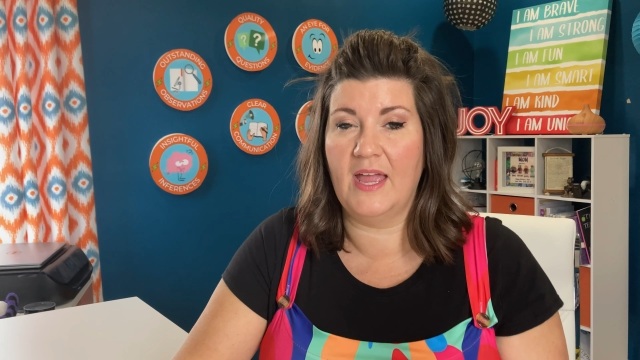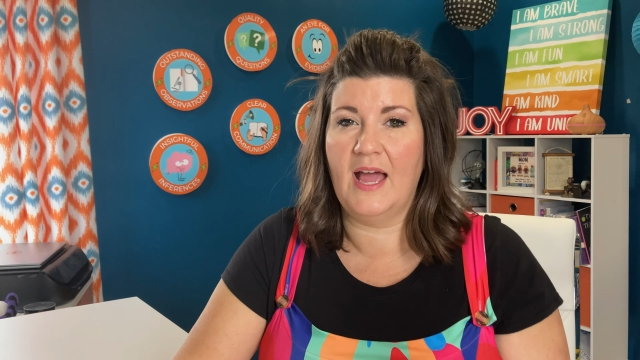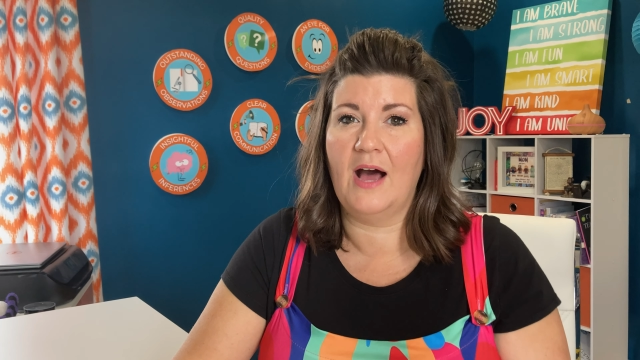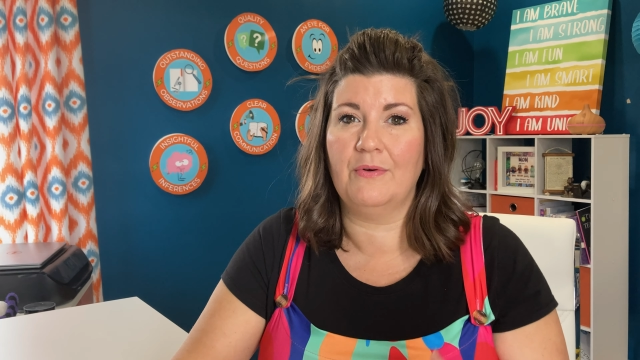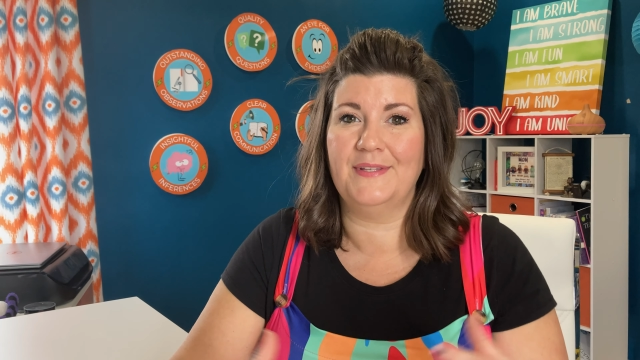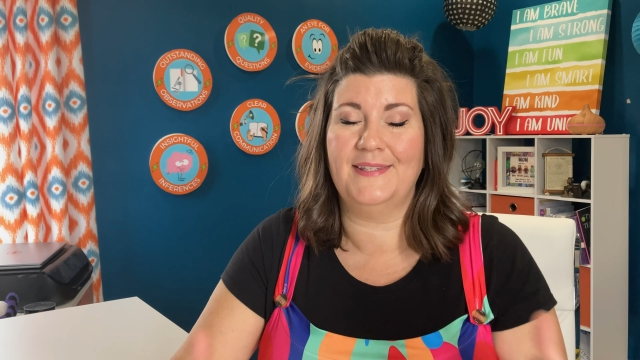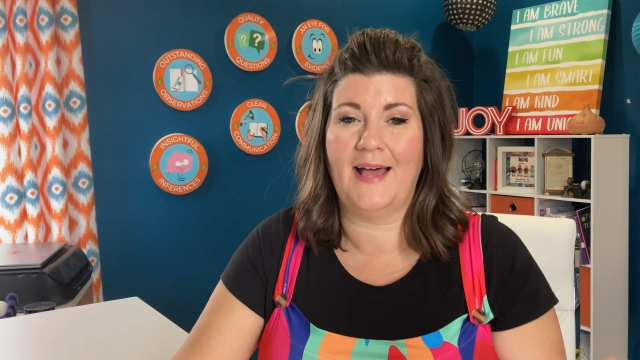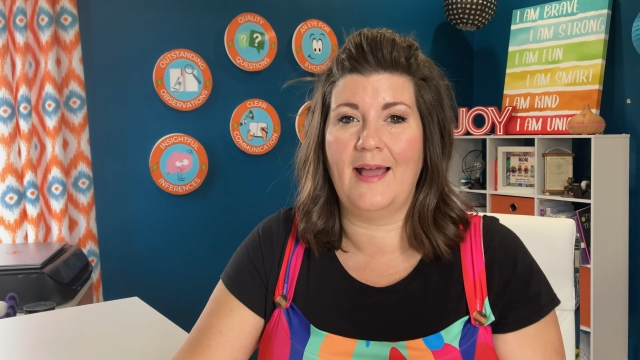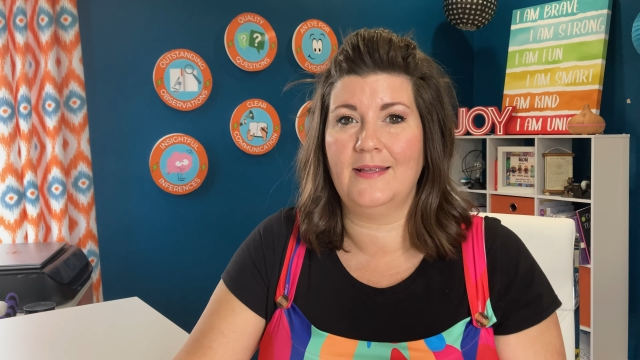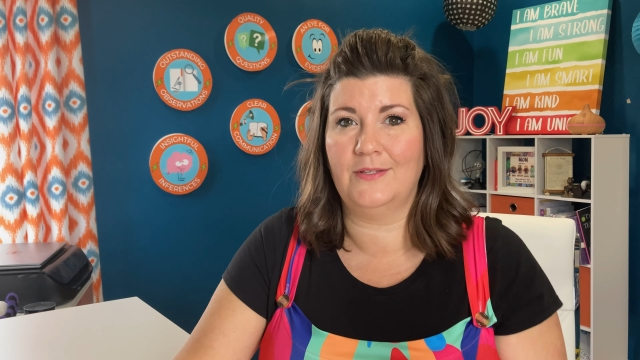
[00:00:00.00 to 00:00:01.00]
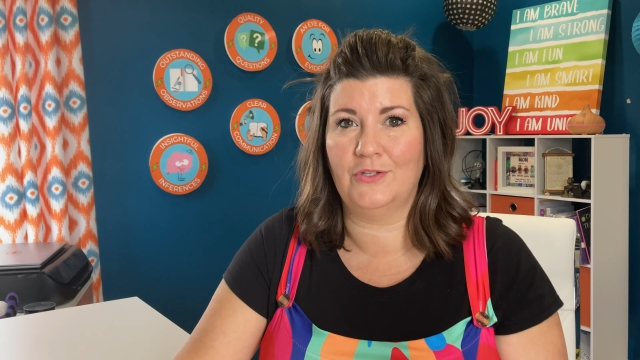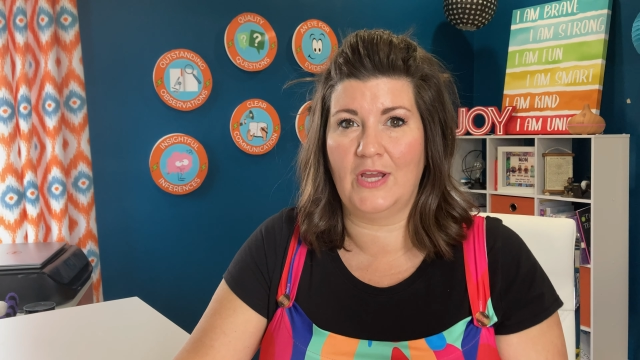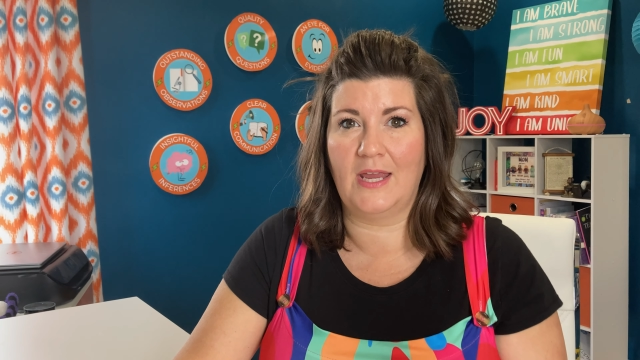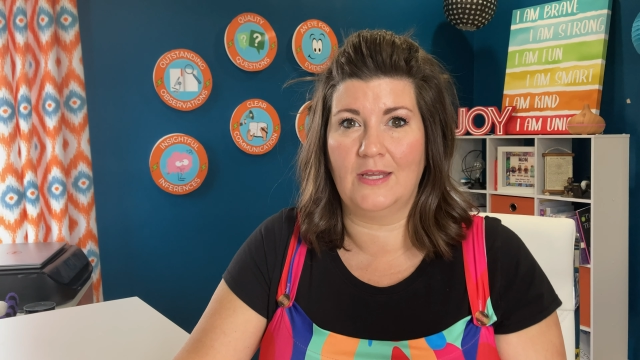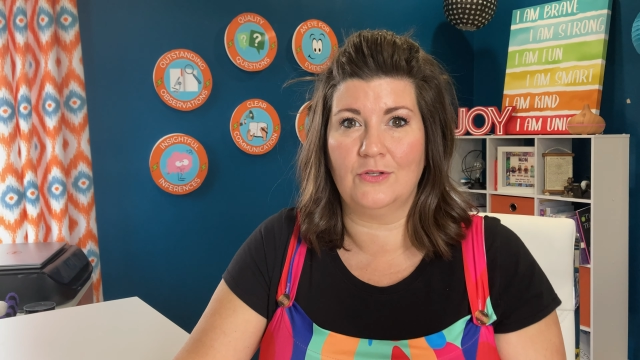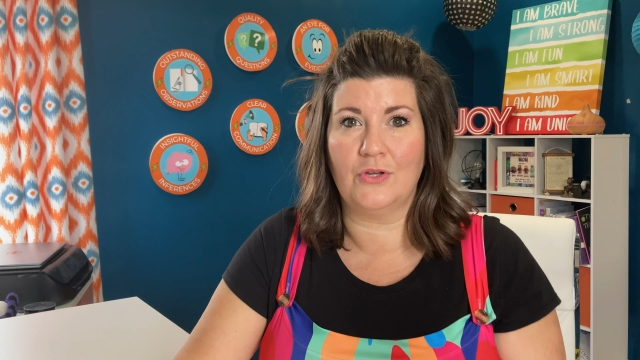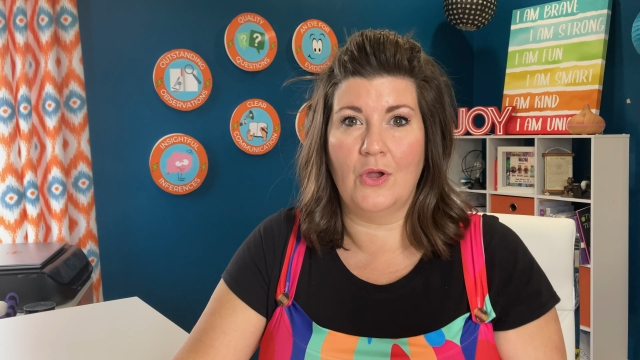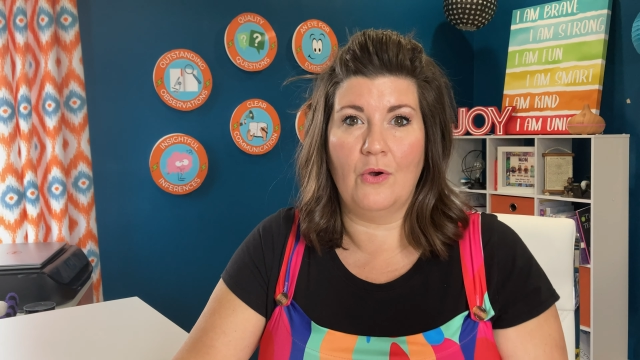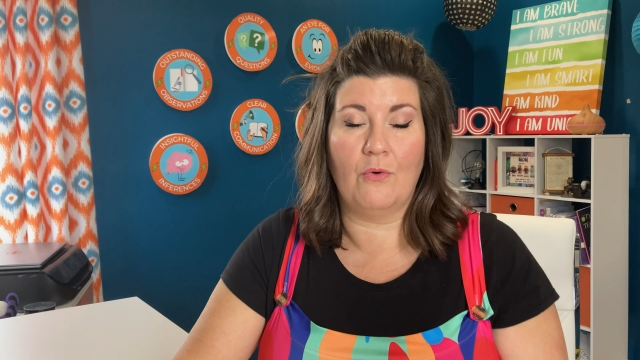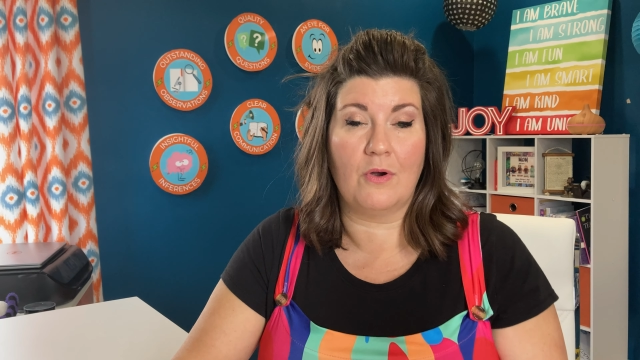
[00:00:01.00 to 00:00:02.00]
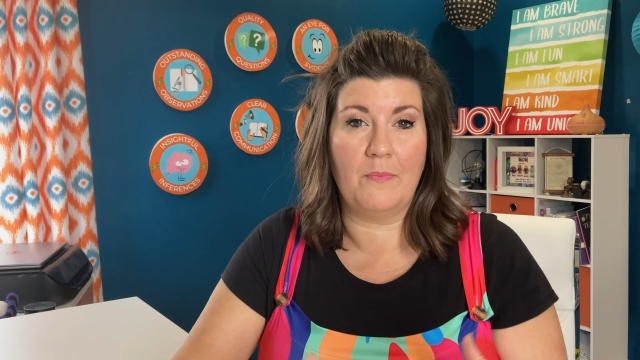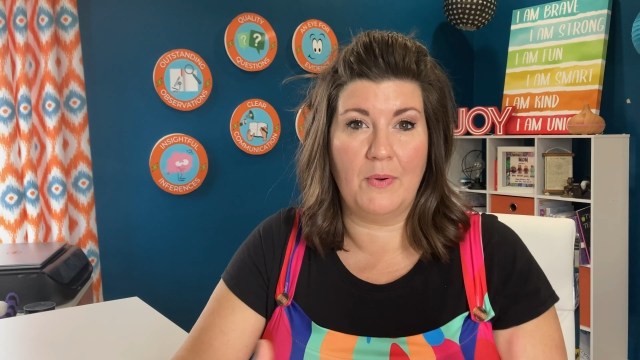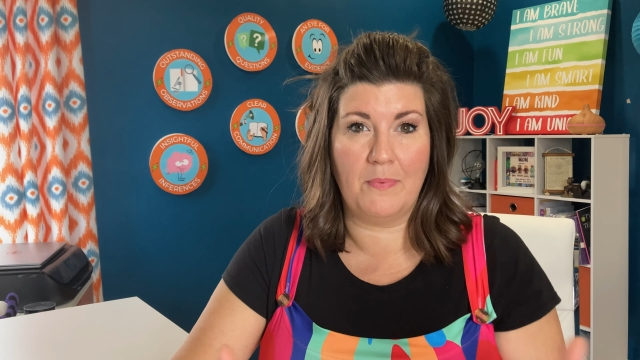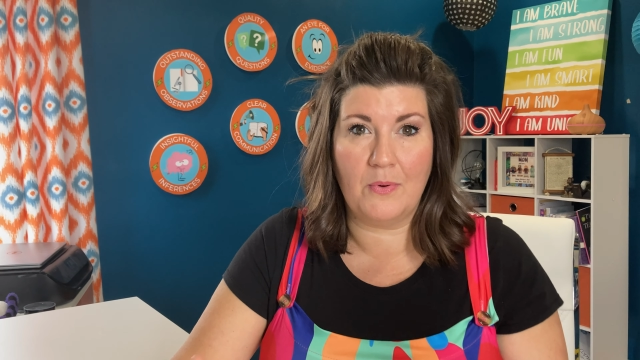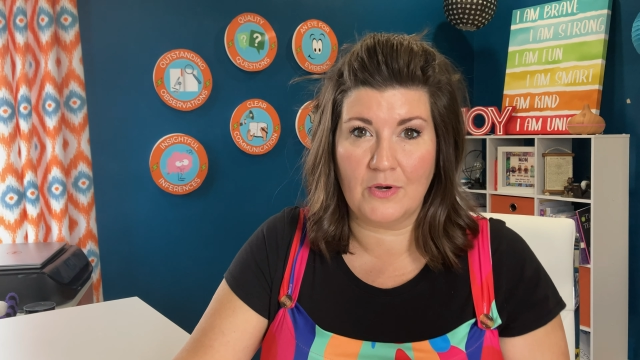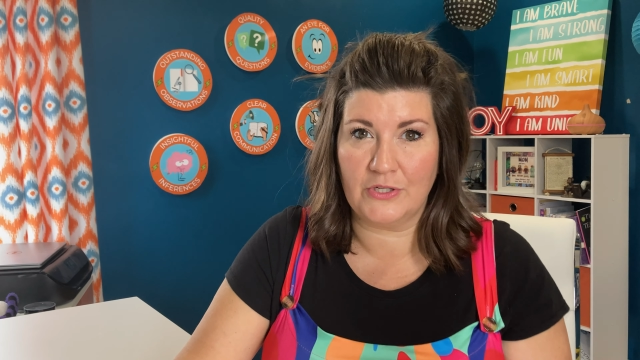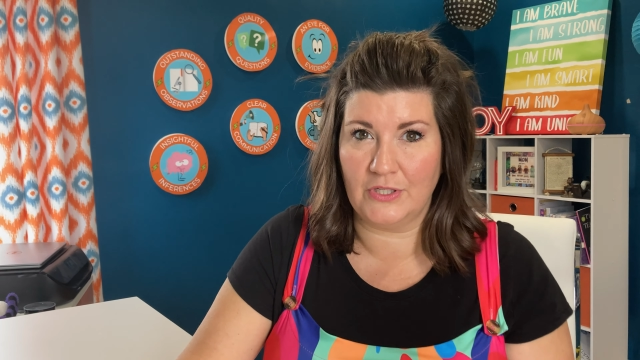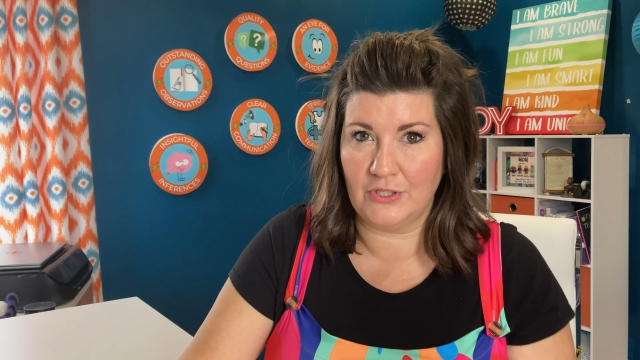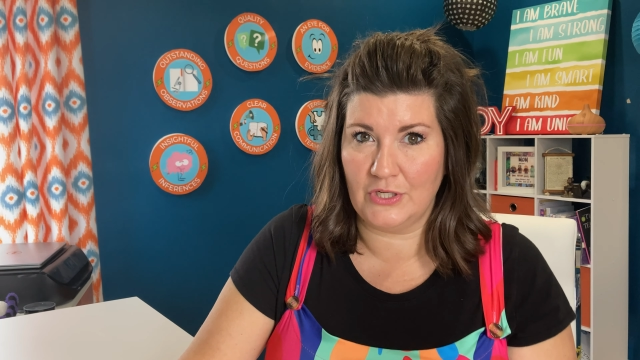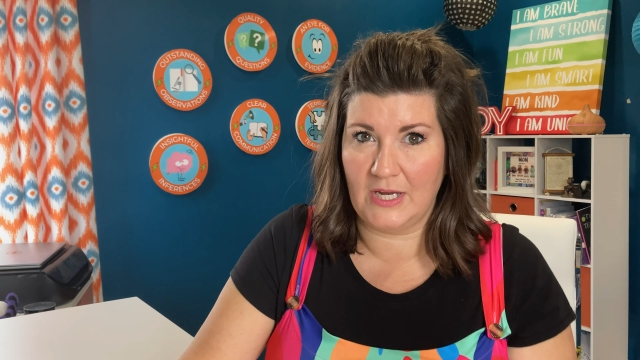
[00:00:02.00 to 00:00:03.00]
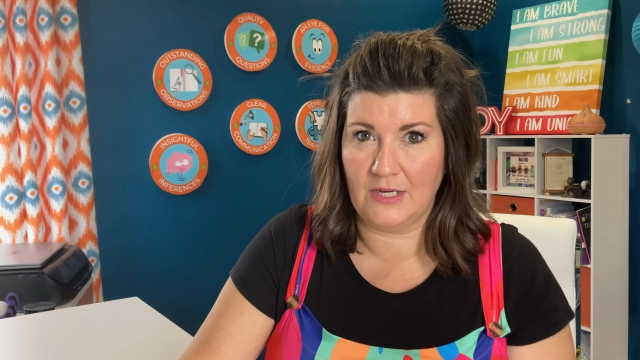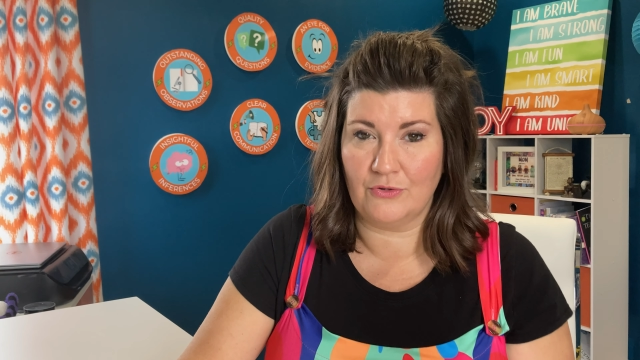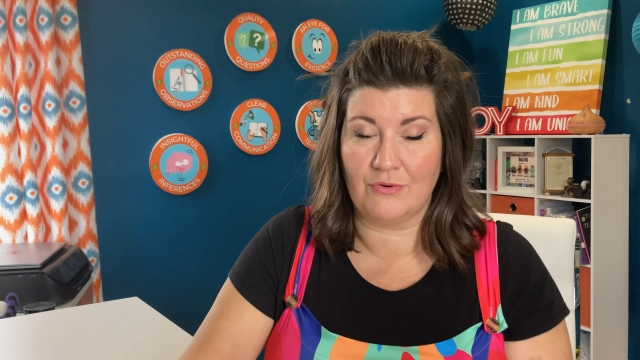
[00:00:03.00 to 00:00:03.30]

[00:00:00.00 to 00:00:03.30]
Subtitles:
how a size change or a proportion change